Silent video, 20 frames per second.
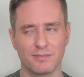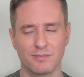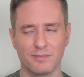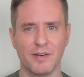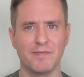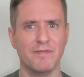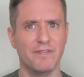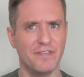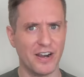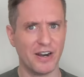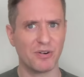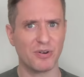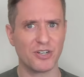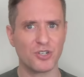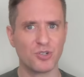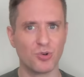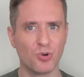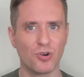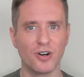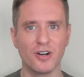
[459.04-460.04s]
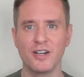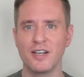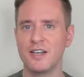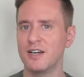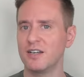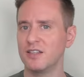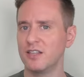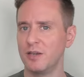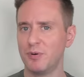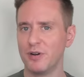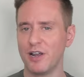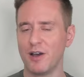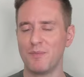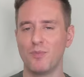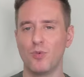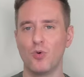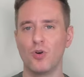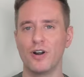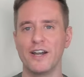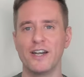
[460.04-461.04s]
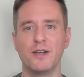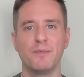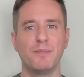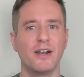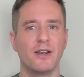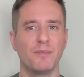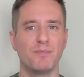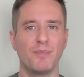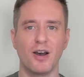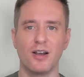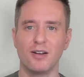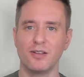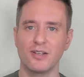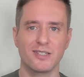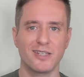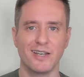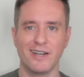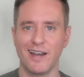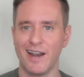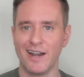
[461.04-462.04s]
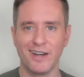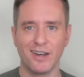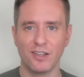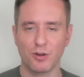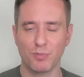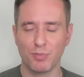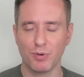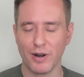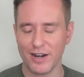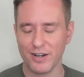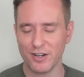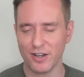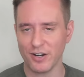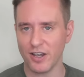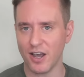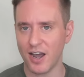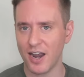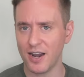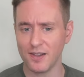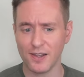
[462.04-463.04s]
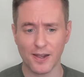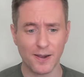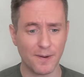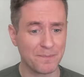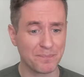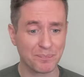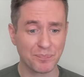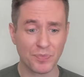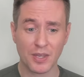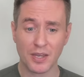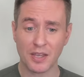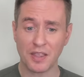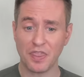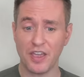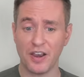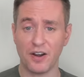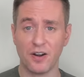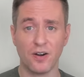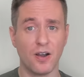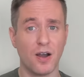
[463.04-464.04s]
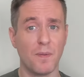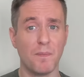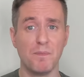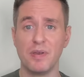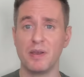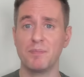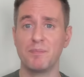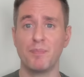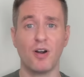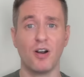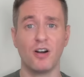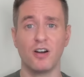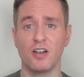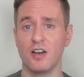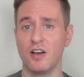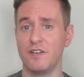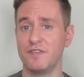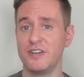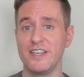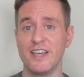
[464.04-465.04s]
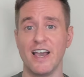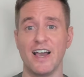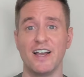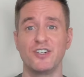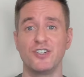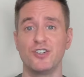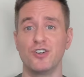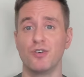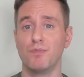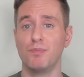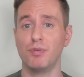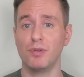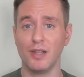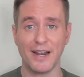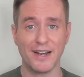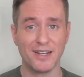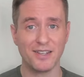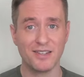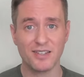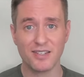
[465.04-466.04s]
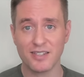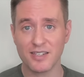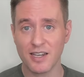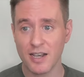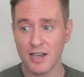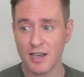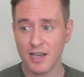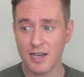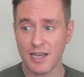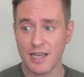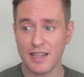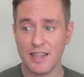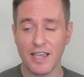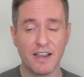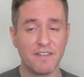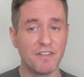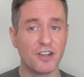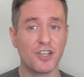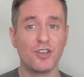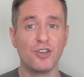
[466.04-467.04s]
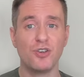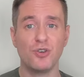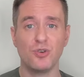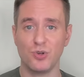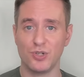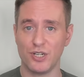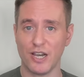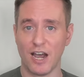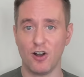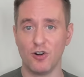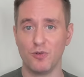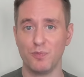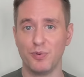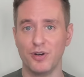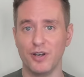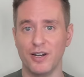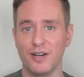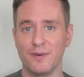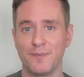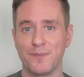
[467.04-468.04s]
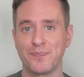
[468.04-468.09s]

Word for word: I'm very sure, they put out more independent bottlings than any other brand on Islay. They're a big part of Diageo blends. They have a huge output.